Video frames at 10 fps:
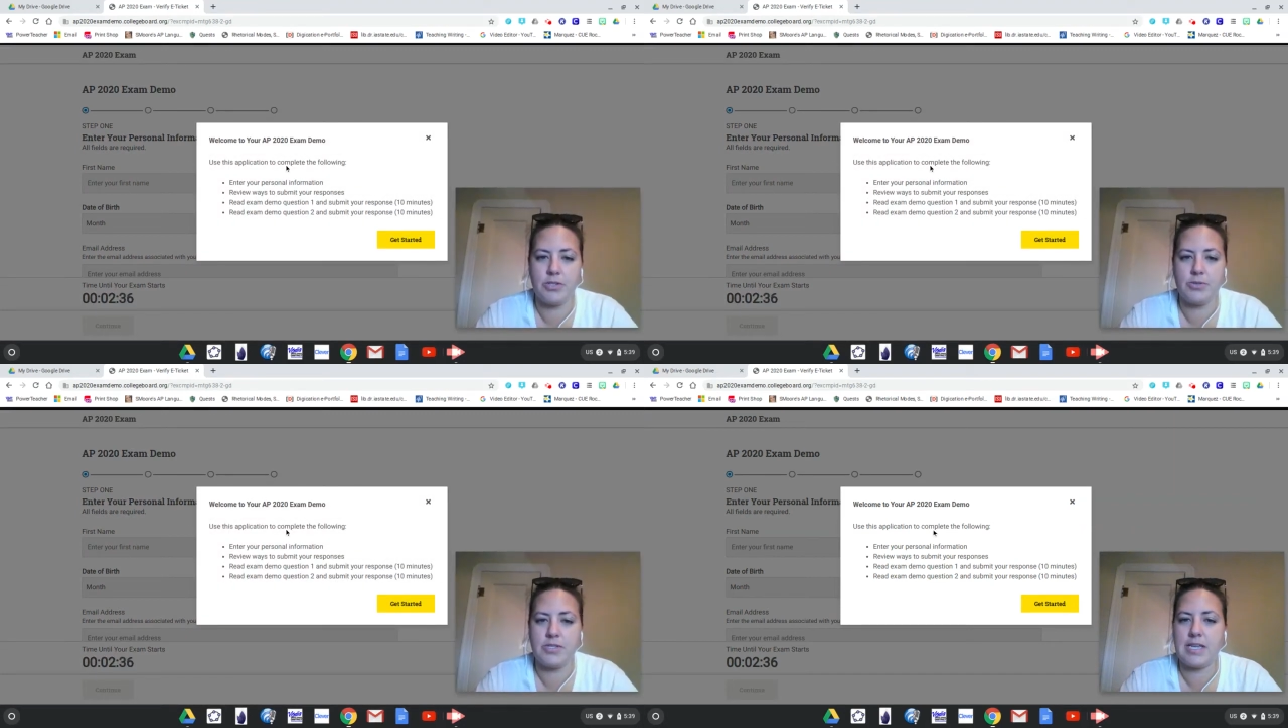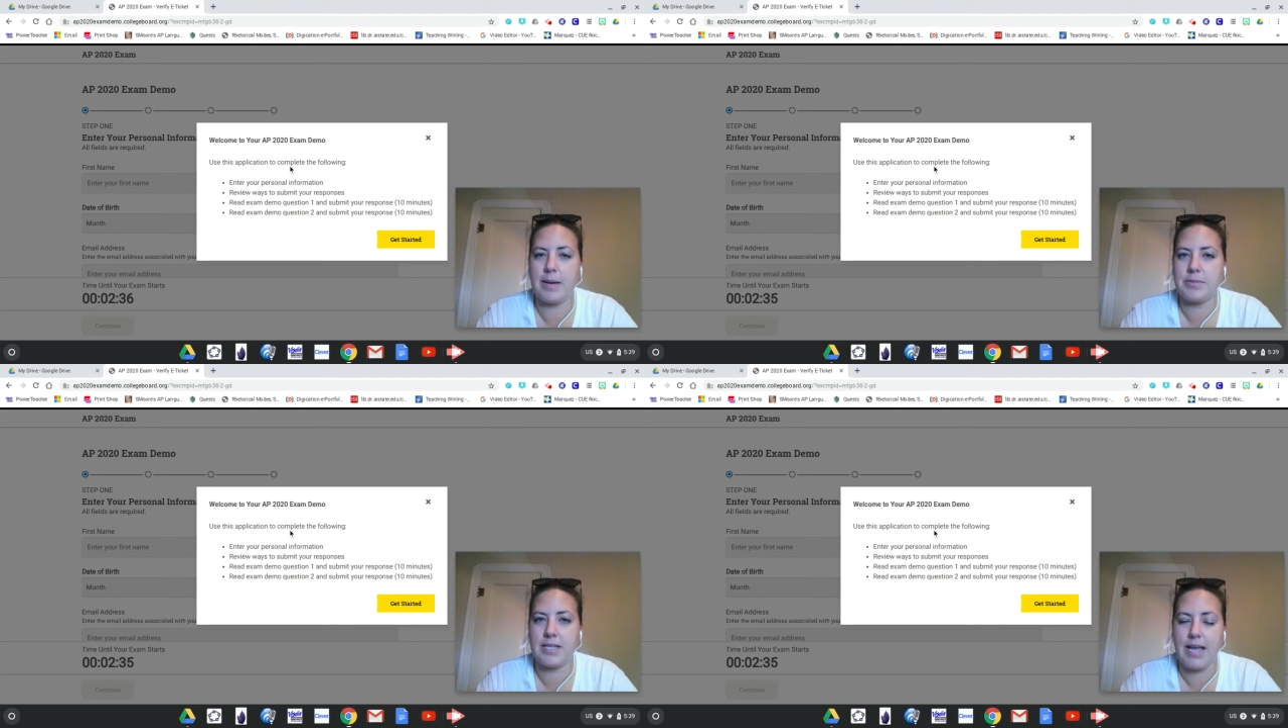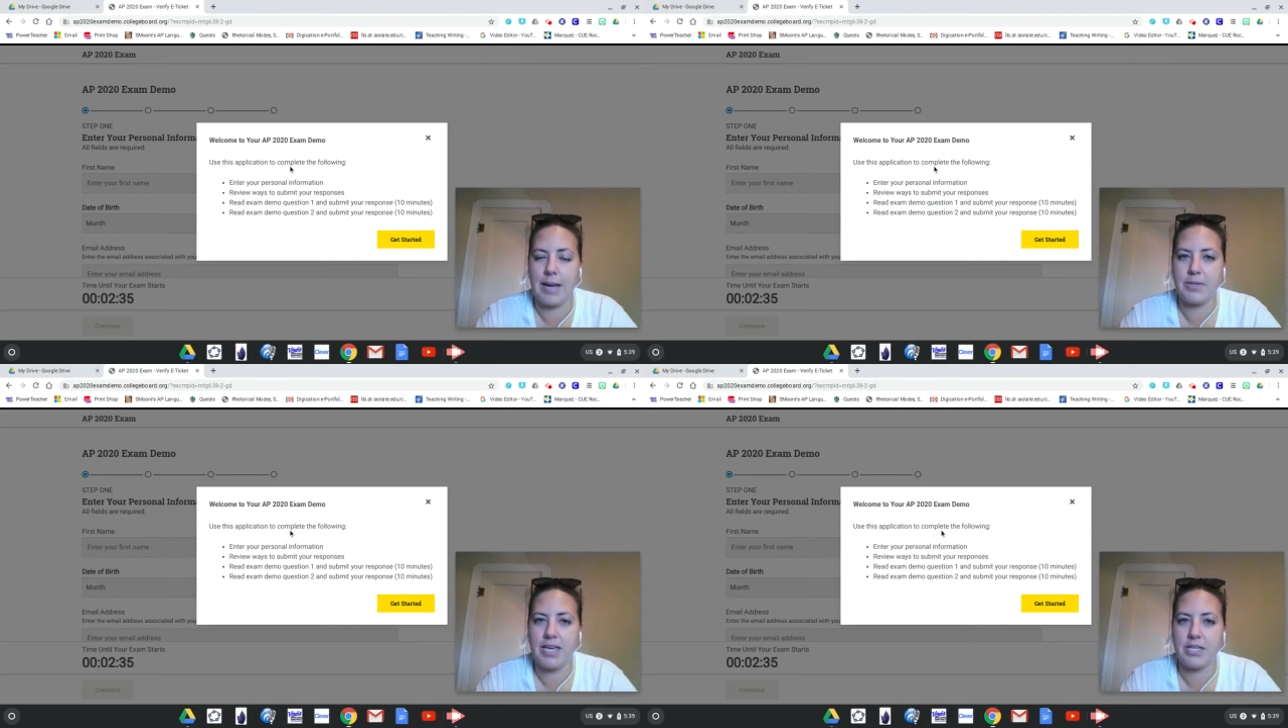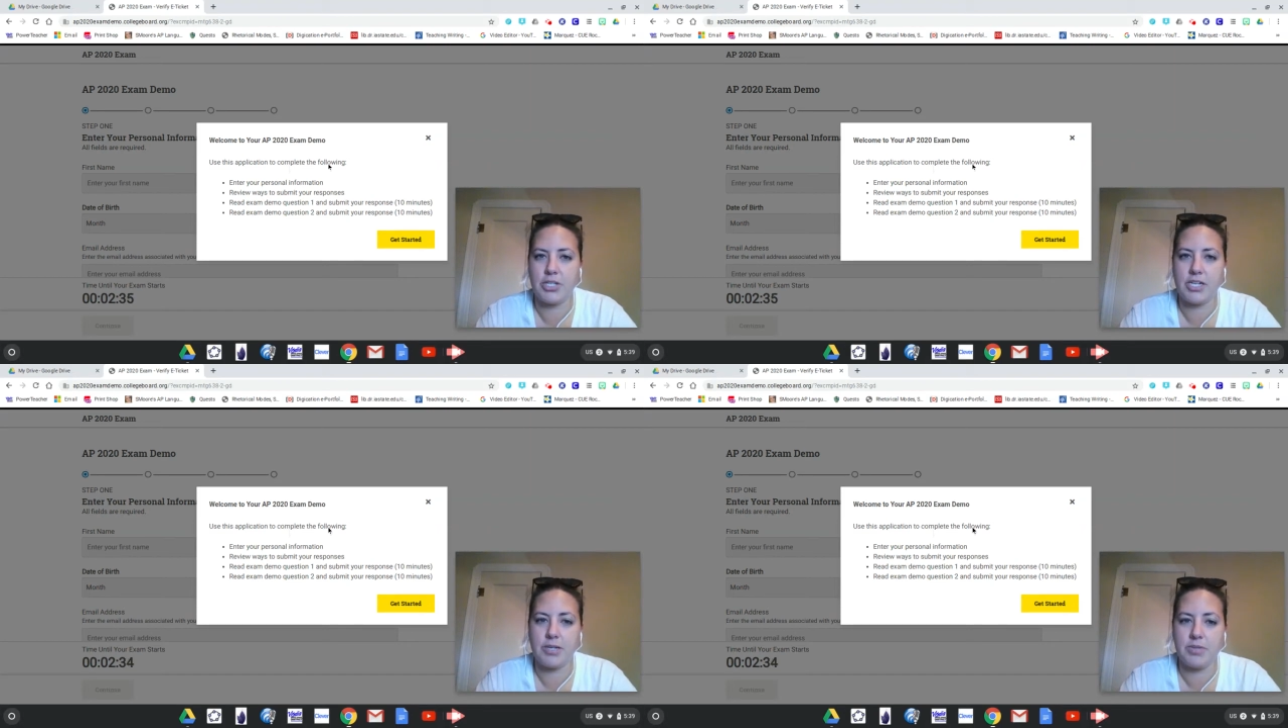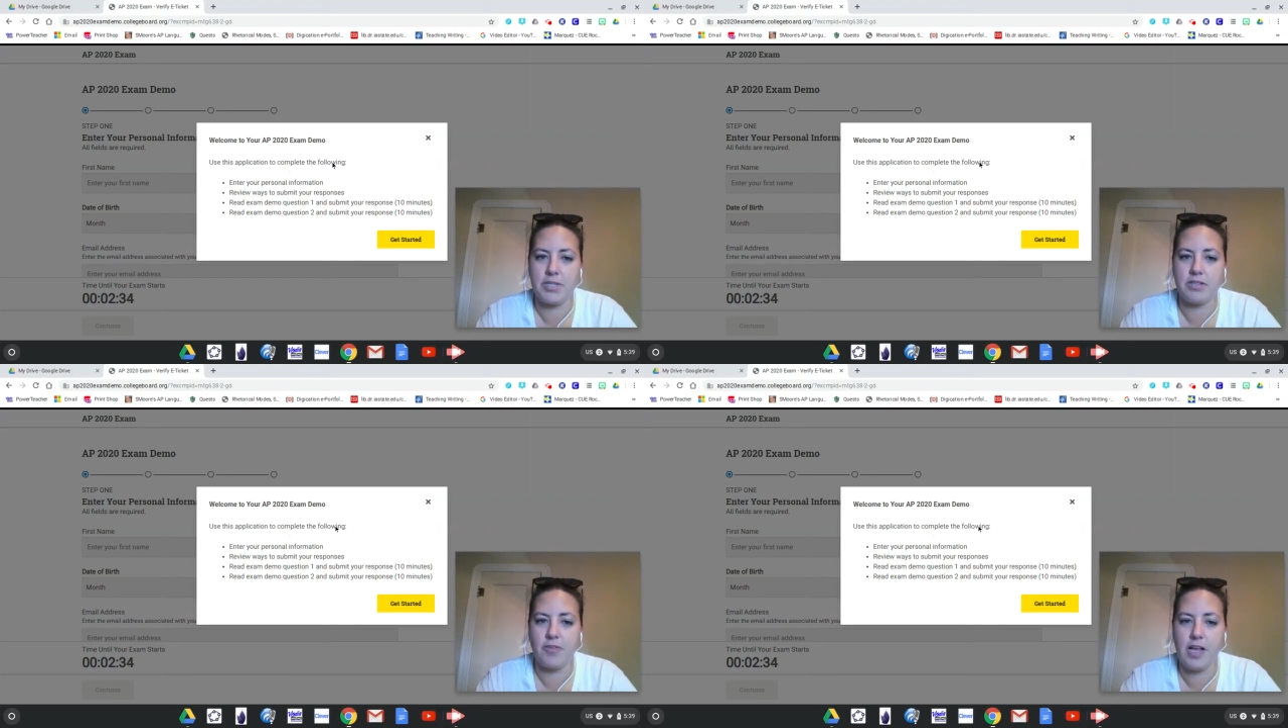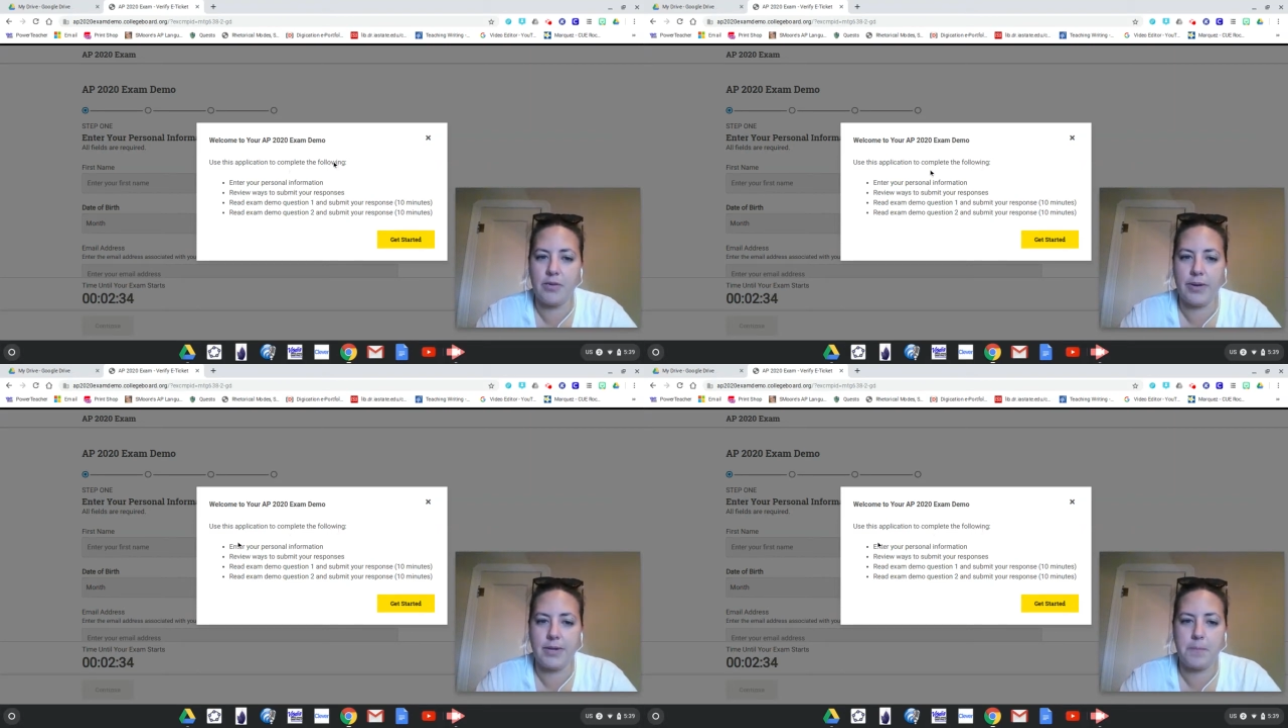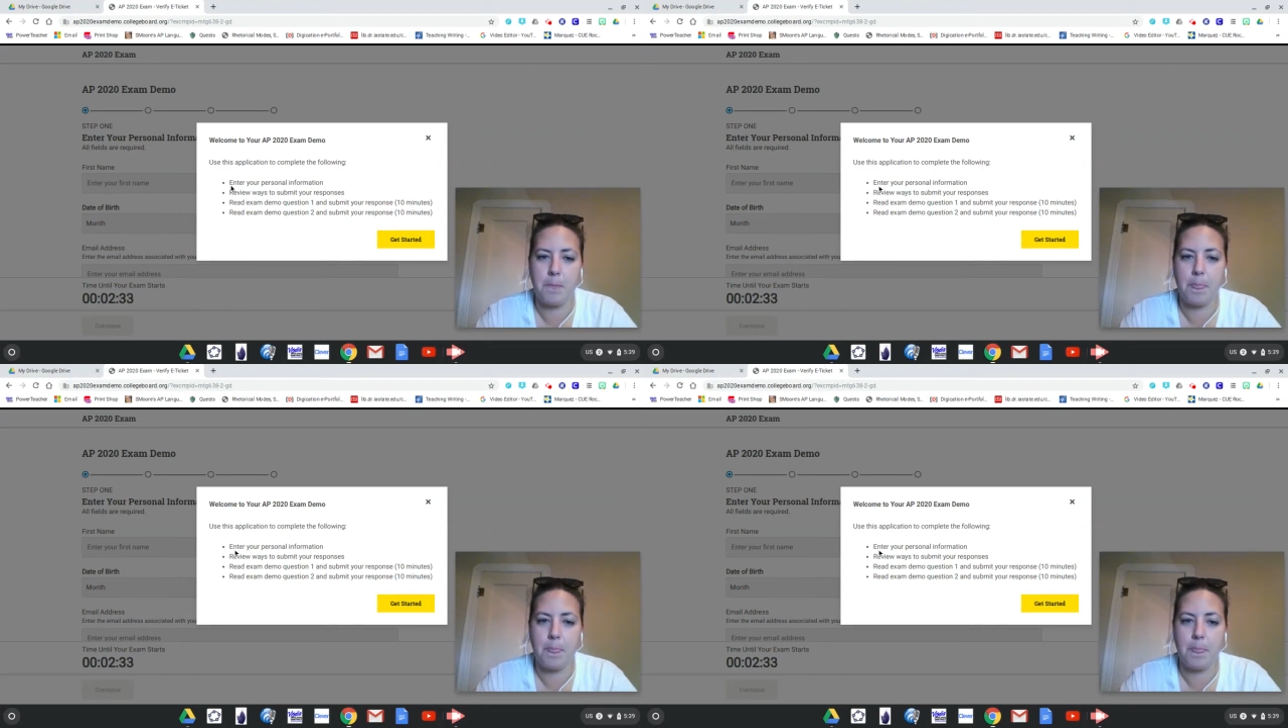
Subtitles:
Use this application to complete the following.